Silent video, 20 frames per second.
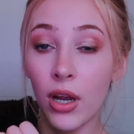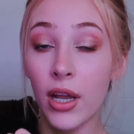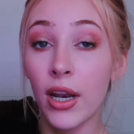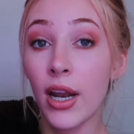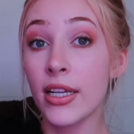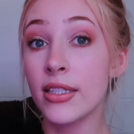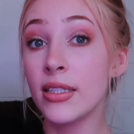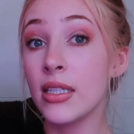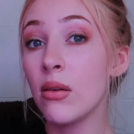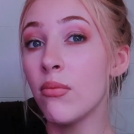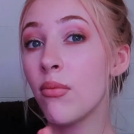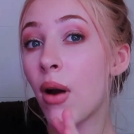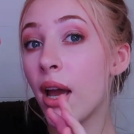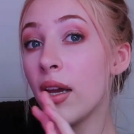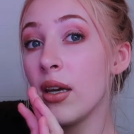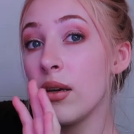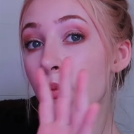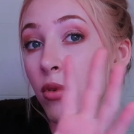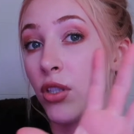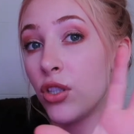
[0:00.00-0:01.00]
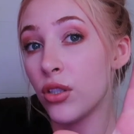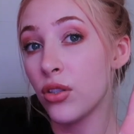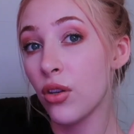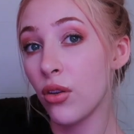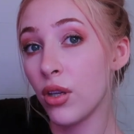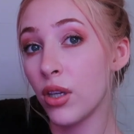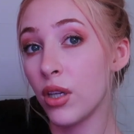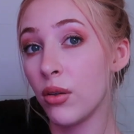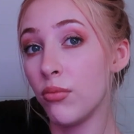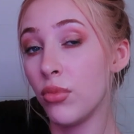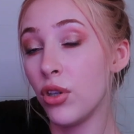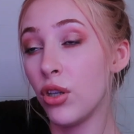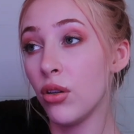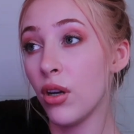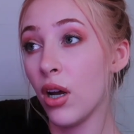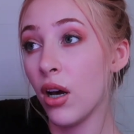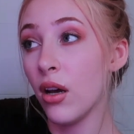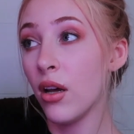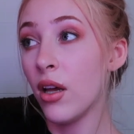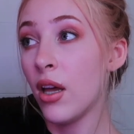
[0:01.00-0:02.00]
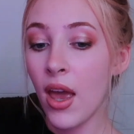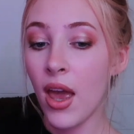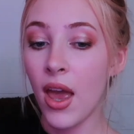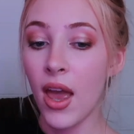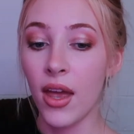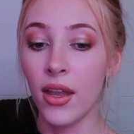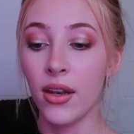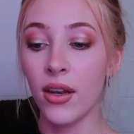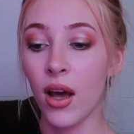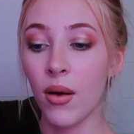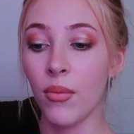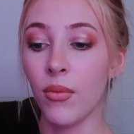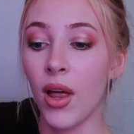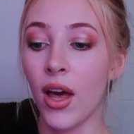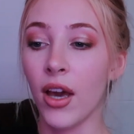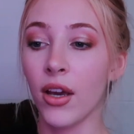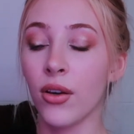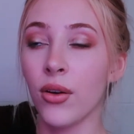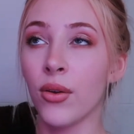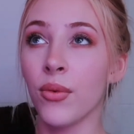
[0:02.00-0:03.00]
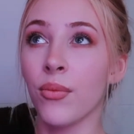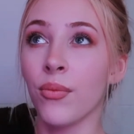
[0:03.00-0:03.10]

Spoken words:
And I see my images on the computer and I'm like,